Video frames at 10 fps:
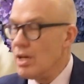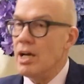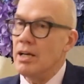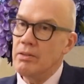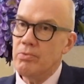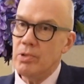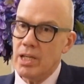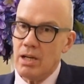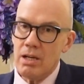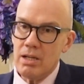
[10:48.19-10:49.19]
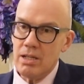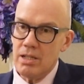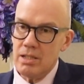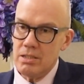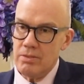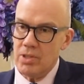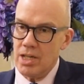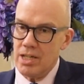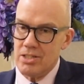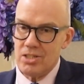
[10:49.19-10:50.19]
And if we are a
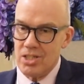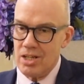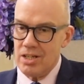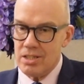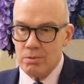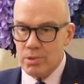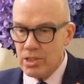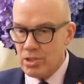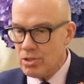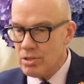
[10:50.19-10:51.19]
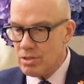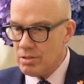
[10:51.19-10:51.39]
civilized society, we should